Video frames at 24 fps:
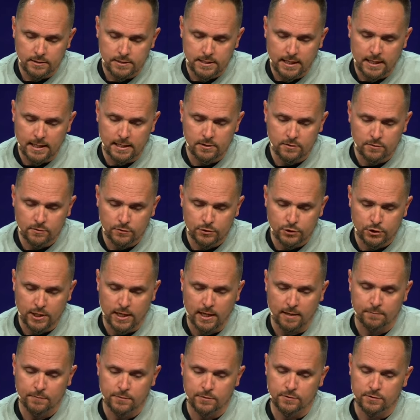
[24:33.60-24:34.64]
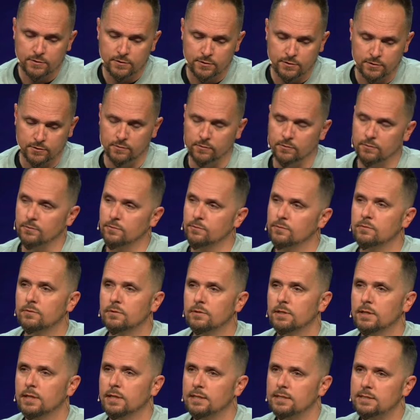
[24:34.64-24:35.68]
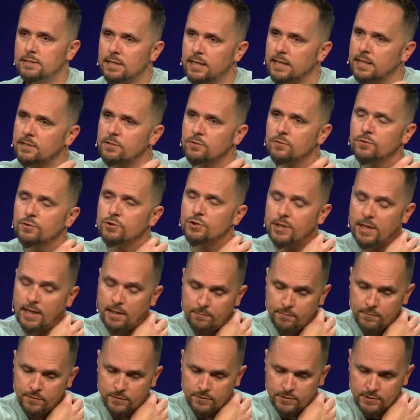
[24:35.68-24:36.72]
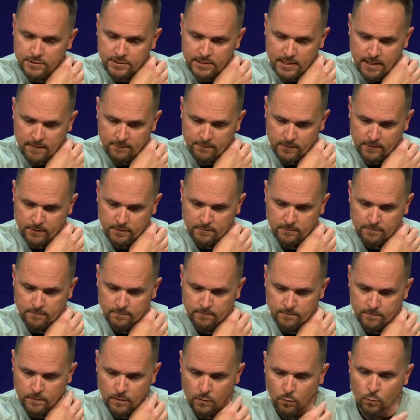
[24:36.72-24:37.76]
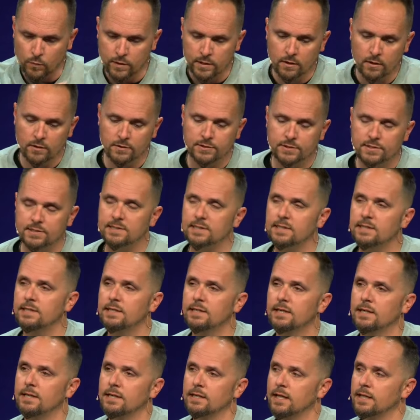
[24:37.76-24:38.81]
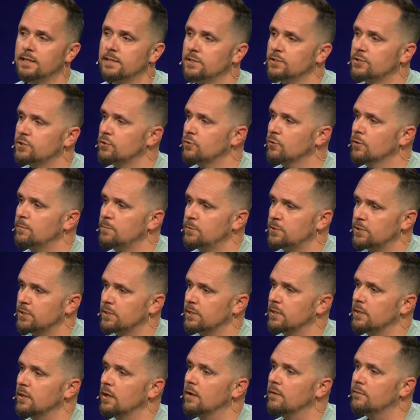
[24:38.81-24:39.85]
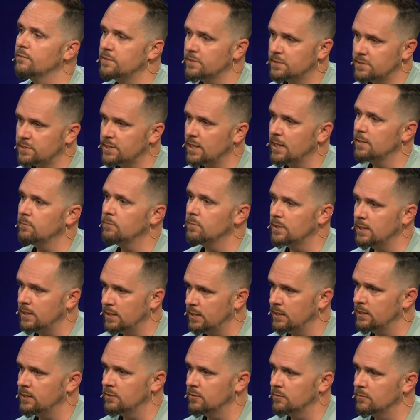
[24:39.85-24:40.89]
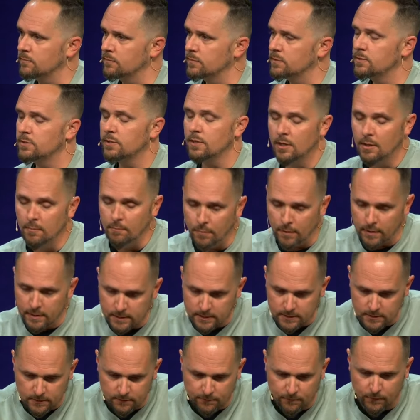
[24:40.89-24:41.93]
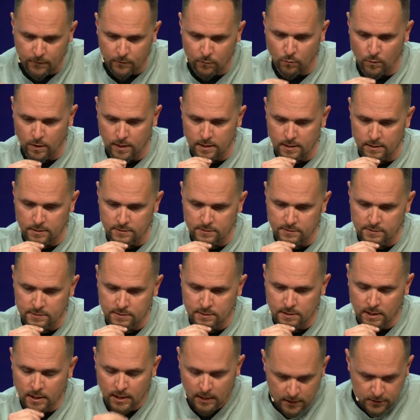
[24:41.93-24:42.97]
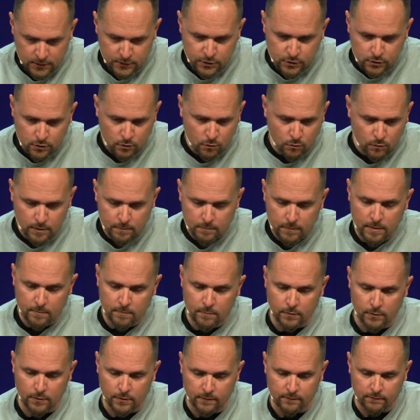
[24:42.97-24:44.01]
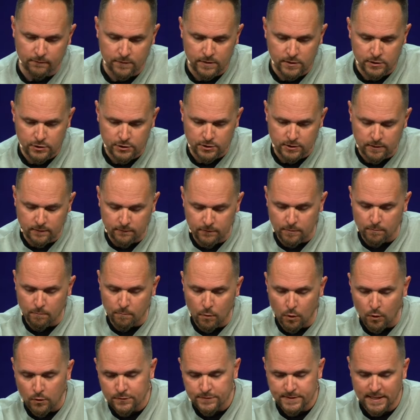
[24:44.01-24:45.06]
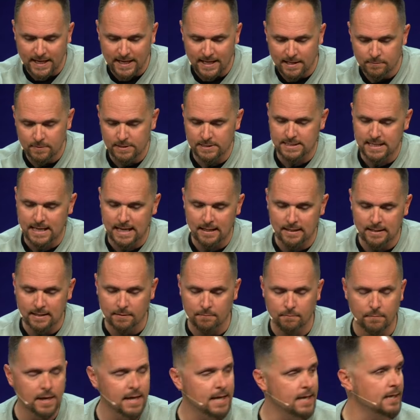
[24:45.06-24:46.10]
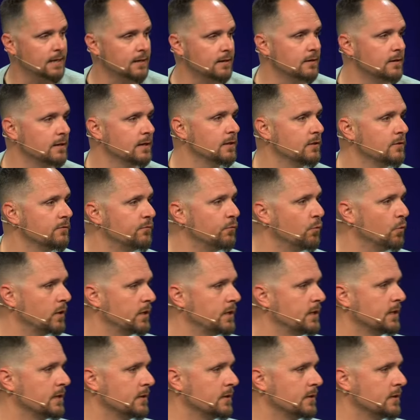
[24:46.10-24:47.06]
Daniel chapter 2 in Daniel chapter 7, we are seeing a description of the same kingdoms, but in different ways. Do you remember the vision of the multi metallic man in the four